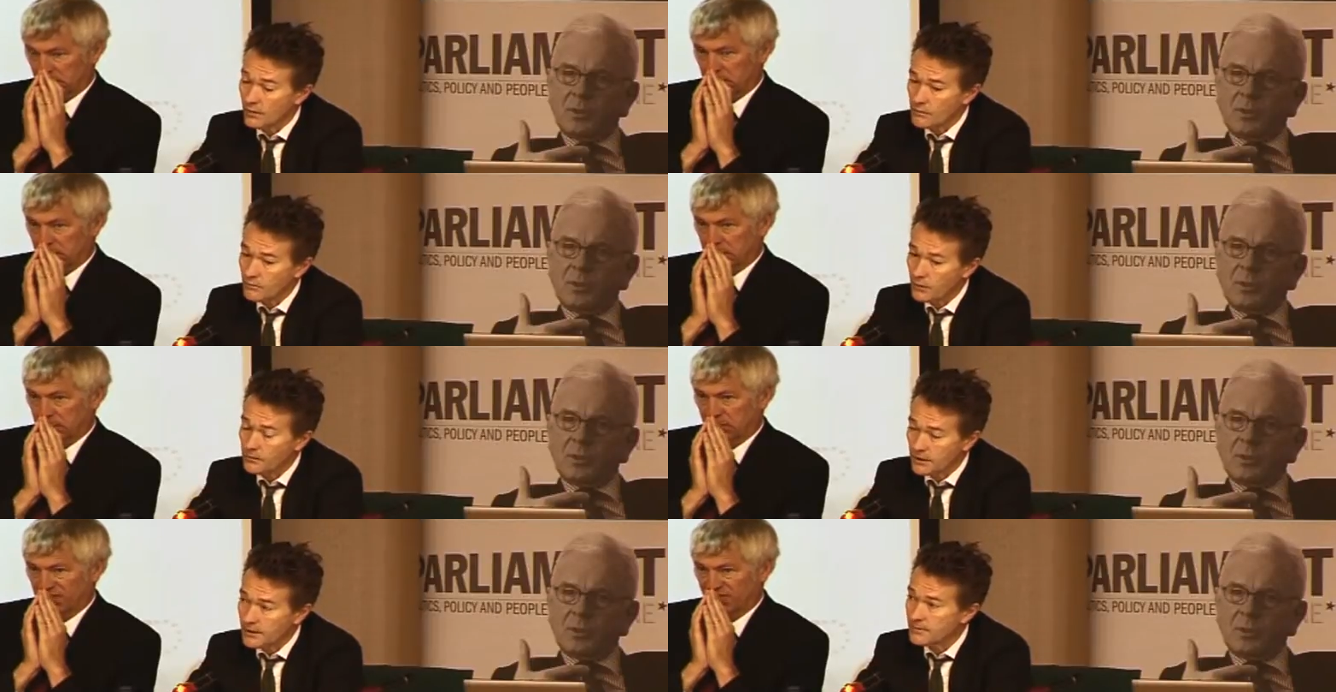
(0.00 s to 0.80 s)
Speaker 1: we probably
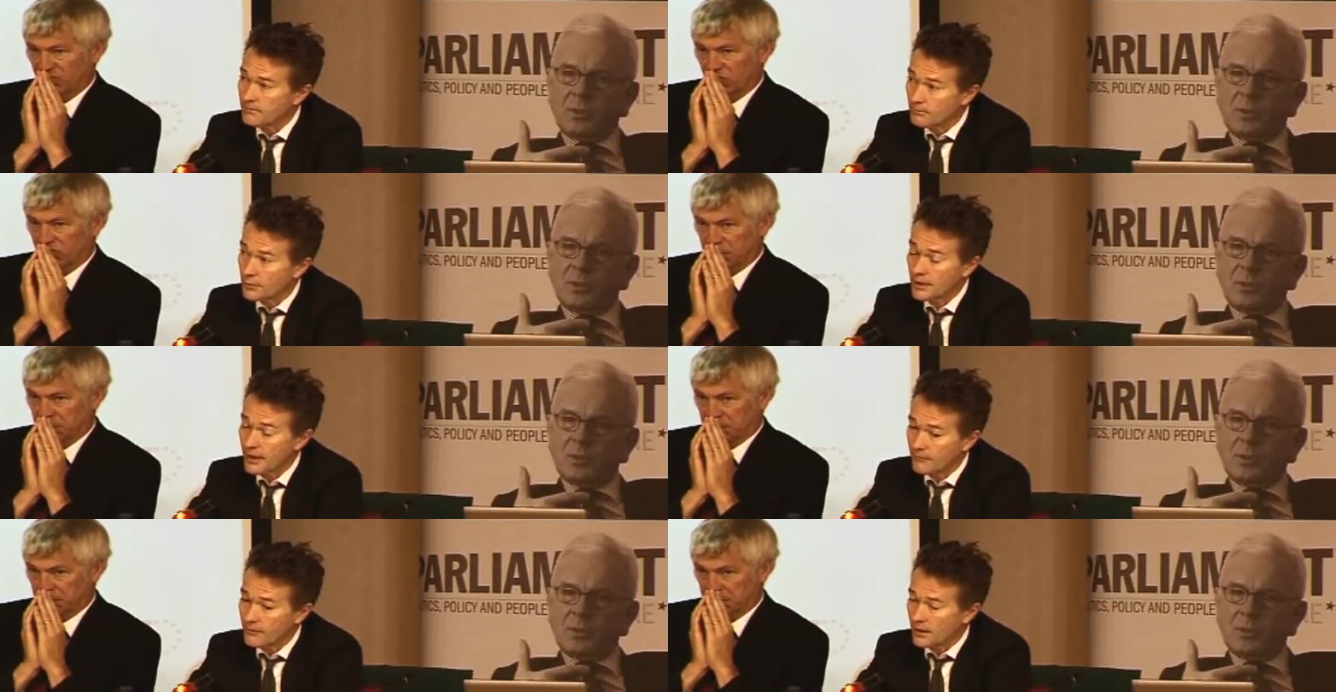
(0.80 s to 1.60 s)
need to bring
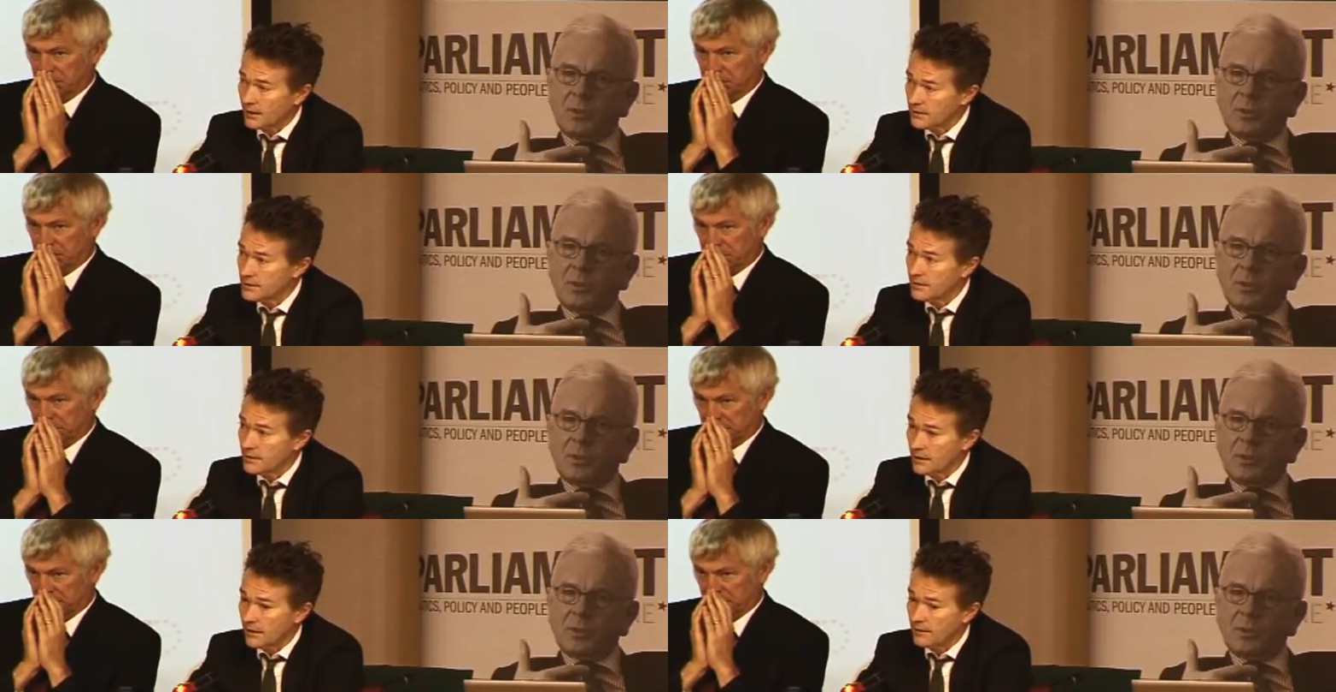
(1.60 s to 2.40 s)
everything into
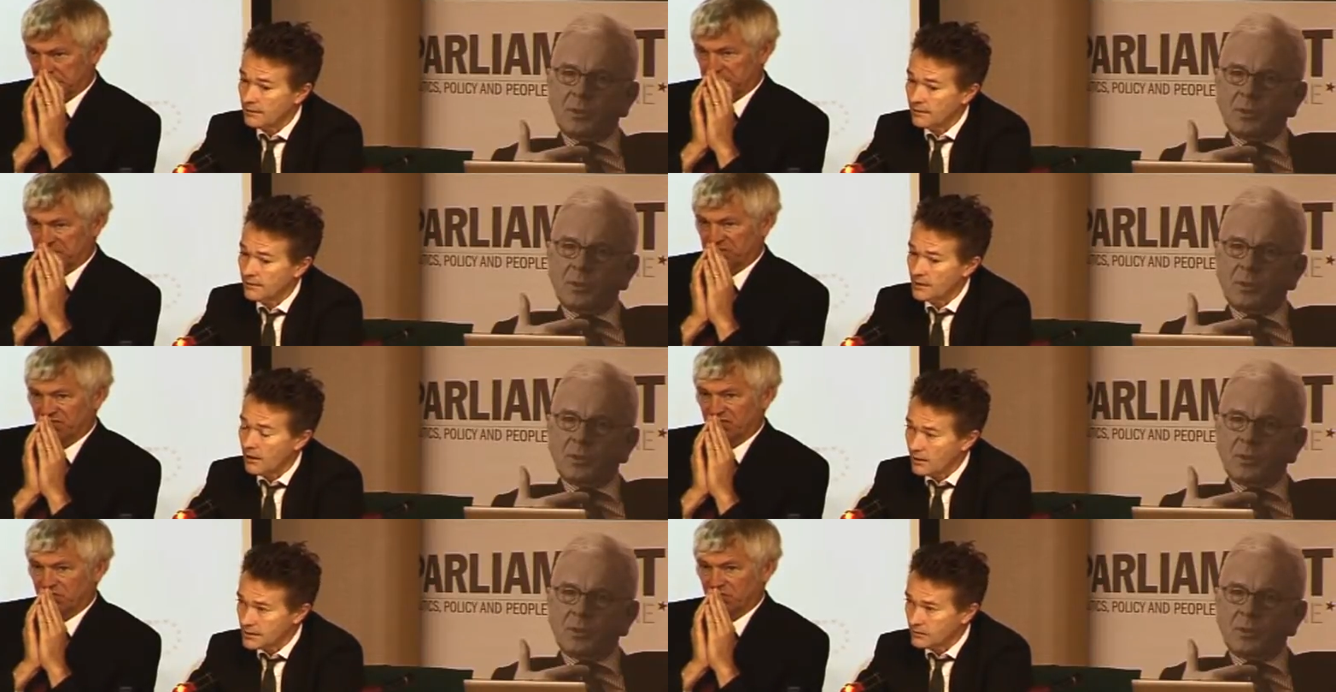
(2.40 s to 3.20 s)
the, the
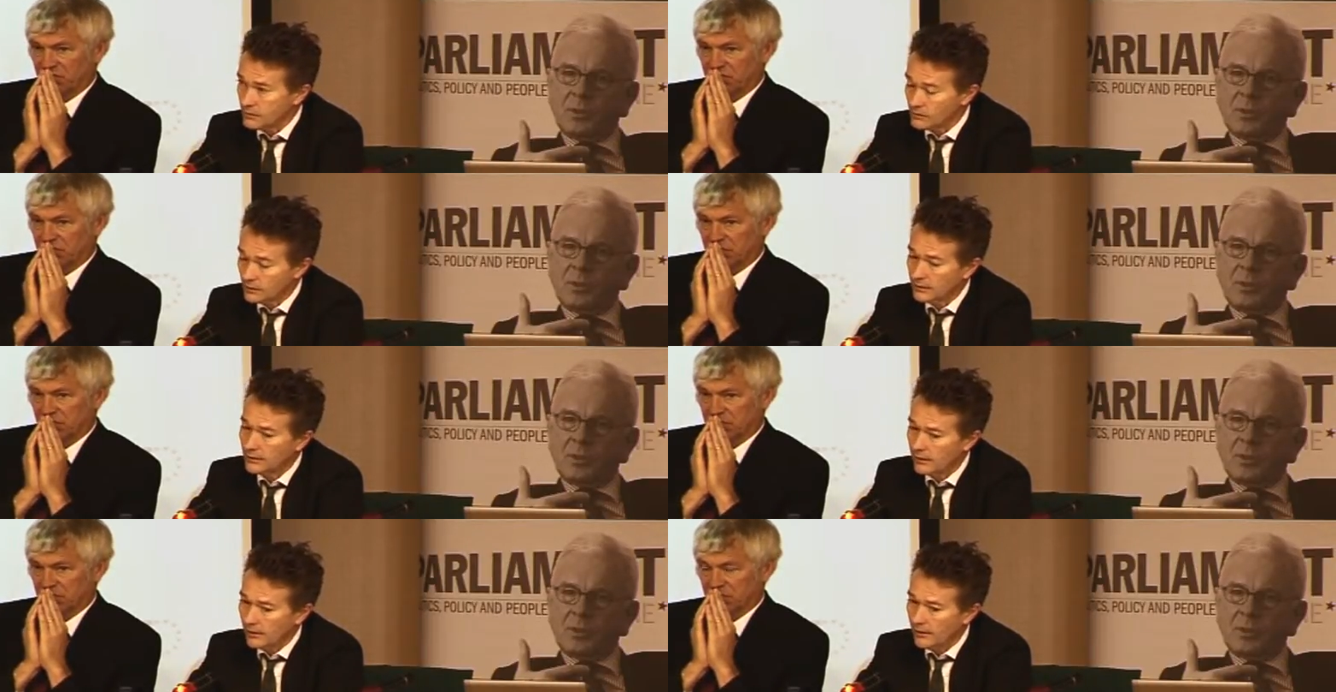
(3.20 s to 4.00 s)
arsenal
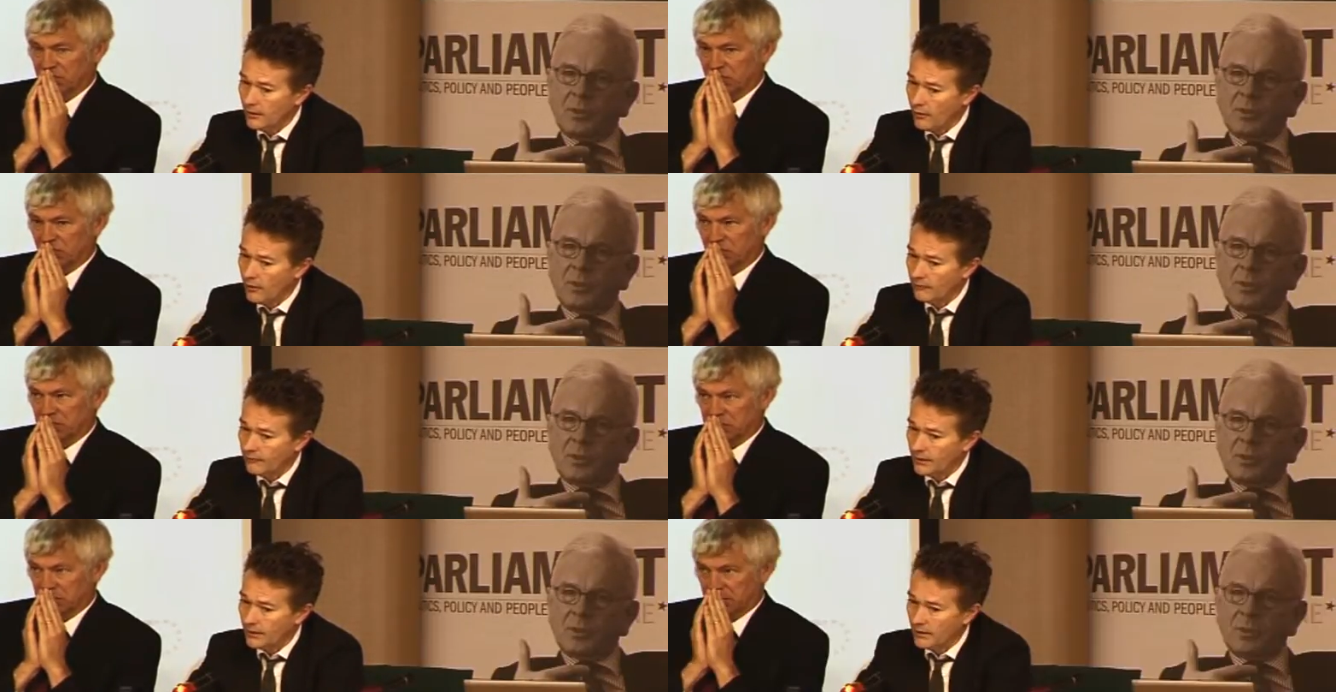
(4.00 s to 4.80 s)
of,
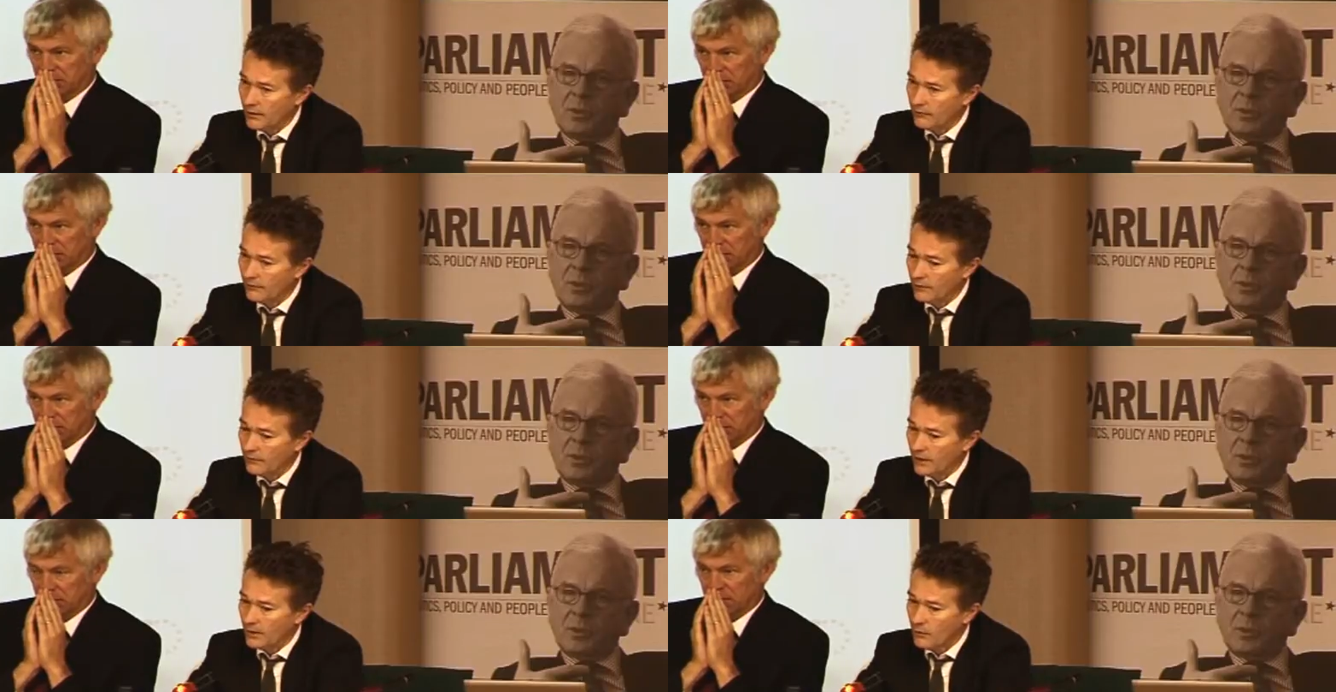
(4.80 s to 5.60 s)
of, of,
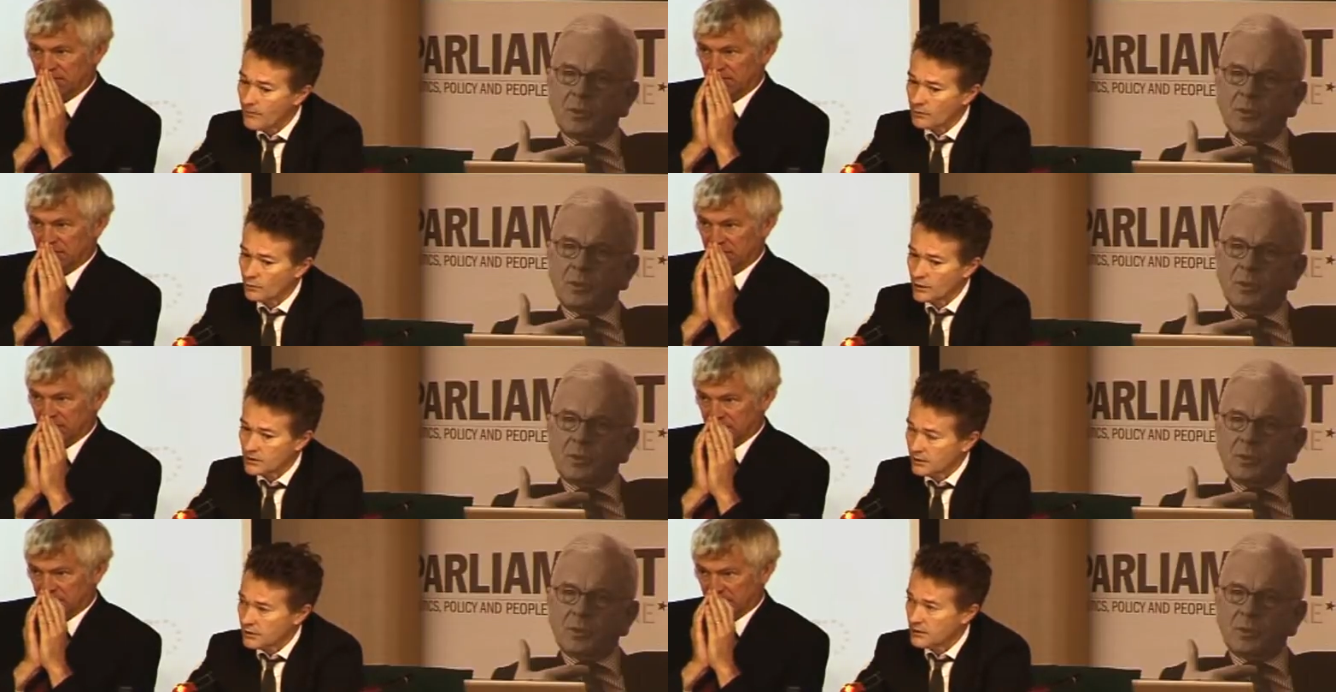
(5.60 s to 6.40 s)
our weaponry to
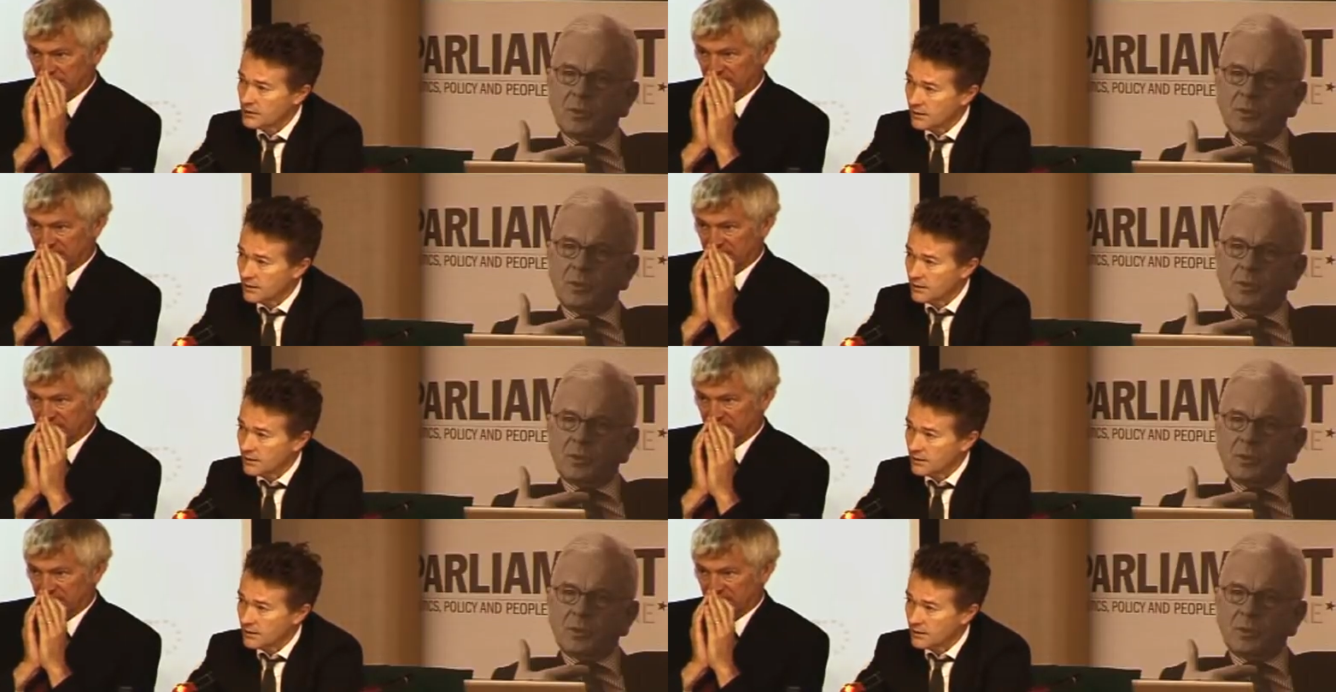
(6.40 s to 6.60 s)
actually